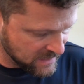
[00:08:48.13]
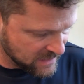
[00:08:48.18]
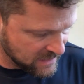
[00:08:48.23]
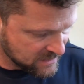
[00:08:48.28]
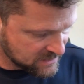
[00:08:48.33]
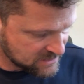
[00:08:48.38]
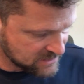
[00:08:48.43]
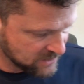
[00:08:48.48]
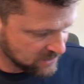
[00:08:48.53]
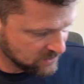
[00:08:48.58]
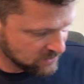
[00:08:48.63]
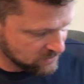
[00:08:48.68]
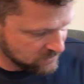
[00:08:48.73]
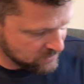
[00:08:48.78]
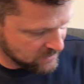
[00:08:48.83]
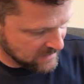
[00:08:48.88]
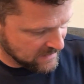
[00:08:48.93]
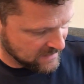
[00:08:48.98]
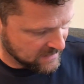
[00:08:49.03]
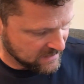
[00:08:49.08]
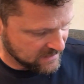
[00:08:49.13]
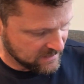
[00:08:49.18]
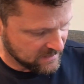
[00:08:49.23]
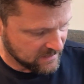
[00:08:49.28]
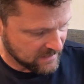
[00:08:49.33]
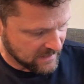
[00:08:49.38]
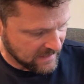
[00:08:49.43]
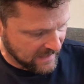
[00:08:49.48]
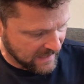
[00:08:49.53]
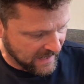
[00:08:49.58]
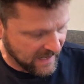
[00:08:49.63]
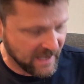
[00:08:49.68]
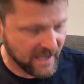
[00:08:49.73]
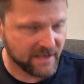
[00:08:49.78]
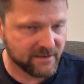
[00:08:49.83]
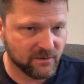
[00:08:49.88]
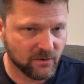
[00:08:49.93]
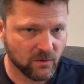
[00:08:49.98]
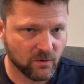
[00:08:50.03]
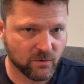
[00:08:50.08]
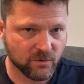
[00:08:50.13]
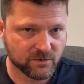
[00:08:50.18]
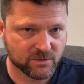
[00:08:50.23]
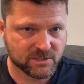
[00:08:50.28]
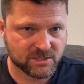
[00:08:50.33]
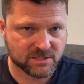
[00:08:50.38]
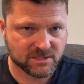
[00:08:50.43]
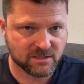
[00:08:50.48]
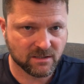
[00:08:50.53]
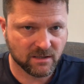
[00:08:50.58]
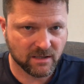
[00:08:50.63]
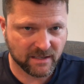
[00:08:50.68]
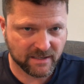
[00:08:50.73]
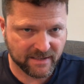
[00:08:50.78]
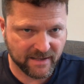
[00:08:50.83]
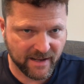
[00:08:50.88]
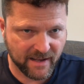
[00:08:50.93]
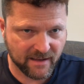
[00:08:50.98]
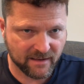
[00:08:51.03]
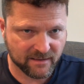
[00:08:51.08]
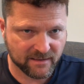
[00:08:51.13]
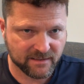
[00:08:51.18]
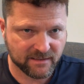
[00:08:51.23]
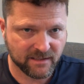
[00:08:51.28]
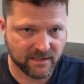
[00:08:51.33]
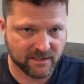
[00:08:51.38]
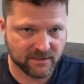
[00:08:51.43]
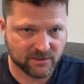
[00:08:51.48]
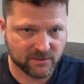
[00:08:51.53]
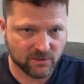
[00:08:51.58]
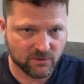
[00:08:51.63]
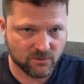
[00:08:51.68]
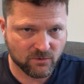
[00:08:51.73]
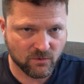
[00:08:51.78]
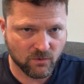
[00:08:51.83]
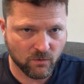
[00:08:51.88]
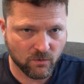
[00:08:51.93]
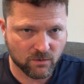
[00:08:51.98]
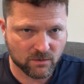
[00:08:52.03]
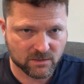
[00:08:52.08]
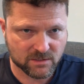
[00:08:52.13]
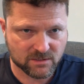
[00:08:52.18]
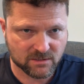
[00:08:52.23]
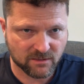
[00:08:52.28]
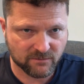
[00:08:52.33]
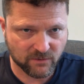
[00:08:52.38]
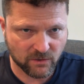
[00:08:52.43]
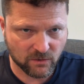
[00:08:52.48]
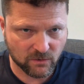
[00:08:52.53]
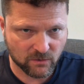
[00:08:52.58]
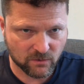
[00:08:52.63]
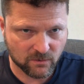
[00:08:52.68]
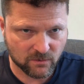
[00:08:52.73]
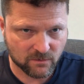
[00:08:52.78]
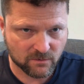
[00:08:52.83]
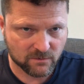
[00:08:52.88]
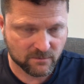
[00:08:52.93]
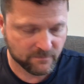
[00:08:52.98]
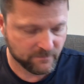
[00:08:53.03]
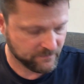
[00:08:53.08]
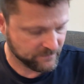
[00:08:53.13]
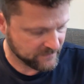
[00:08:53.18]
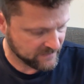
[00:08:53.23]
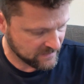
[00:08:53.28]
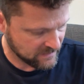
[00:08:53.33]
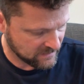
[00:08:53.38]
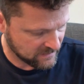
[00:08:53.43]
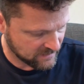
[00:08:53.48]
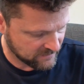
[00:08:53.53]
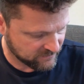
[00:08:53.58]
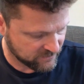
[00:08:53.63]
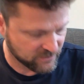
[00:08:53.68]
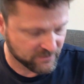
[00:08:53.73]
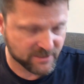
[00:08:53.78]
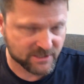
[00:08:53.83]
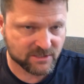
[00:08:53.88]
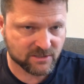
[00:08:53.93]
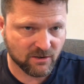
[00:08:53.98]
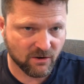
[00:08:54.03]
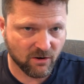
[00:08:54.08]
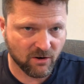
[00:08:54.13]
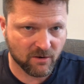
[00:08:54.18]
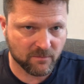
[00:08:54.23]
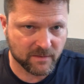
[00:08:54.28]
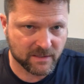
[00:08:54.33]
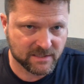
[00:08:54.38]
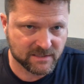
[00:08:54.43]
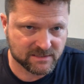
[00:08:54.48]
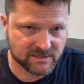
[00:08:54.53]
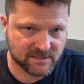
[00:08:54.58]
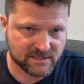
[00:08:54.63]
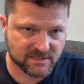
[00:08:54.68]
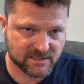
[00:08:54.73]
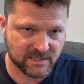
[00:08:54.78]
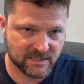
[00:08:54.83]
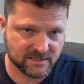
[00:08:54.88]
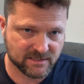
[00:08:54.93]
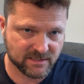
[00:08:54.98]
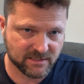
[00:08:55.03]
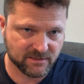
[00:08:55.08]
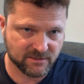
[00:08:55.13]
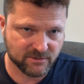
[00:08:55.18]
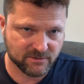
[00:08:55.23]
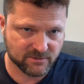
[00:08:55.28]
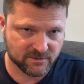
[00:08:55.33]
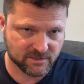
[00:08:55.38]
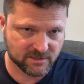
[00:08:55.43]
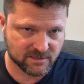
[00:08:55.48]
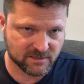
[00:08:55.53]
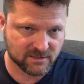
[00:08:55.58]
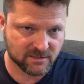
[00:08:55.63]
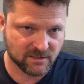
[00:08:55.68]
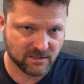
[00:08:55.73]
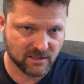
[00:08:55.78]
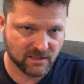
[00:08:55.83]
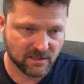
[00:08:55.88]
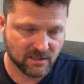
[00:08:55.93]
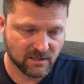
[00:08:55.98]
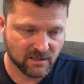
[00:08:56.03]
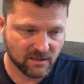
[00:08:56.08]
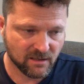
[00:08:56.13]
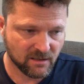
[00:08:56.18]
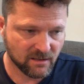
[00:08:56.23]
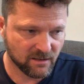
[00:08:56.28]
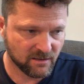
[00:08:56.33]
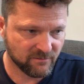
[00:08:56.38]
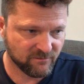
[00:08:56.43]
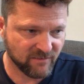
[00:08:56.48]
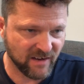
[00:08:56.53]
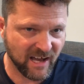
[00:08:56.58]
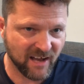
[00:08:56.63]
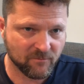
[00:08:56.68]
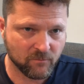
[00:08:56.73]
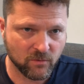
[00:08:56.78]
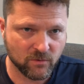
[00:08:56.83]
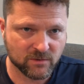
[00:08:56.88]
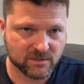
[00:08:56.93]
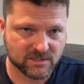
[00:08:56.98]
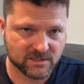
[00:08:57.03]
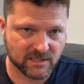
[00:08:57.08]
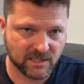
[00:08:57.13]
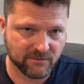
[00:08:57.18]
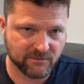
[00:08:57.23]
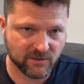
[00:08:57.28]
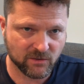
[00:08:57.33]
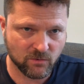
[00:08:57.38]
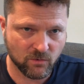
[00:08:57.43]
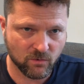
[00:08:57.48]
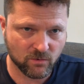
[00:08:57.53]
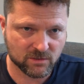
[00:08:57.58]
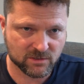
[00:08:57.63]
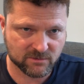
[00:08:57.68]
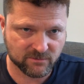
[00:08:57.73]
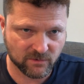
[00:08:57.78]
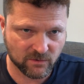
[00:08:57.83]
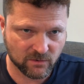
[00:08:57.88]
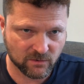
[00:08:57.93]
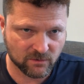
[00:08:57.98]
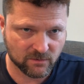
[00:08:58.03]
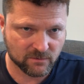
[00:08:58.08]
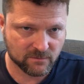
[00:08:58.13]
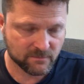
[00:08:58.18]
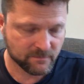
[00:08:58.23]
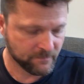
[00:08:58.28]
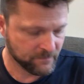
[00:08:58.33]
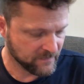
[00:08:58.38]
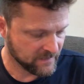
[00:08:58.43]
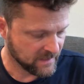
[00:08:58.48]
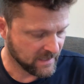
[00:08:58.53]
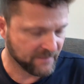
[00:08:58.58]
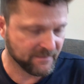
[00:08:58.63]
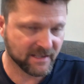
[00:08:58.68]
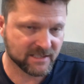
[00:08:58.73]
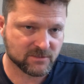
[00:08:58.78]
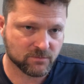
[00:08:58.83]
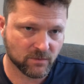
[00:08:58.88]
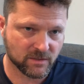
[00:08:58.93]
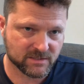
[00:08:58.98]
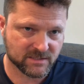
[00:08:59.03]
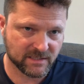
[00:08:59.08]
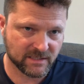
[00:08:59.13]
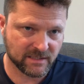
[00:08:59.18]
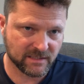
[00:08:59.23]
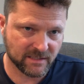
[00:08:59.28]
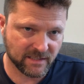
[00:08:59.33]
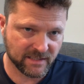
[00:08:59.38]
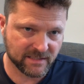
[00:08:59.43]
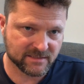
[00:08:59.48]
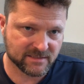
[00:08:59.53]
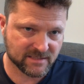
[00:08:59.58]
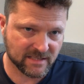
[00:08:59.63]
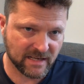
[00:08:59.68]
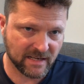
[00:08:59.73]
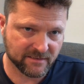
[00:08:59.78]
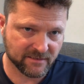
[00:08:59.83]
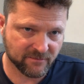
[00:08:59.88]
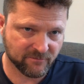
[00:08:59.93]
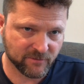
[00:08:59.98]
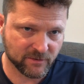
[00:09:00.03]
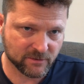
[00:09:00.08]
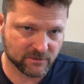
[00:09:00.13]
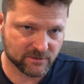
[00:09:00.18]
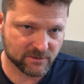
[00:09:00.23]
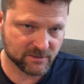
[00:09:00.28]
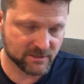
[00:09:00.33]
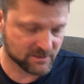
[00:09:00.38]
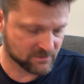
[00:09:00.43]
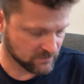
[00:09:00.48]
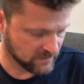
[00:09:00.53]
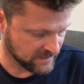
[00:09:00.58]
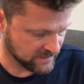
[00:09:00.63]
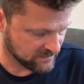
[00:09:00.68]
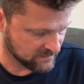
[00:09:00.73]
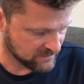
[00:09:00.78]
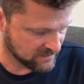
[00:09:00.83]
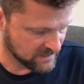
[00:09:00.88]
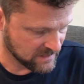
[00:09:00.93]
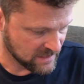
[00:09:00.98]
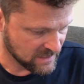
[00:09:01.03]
So I had to order a gallon and 2 quarts of oil for this car because it says it uses 5.7 quarts of oil, and that's what's inside the filter as well.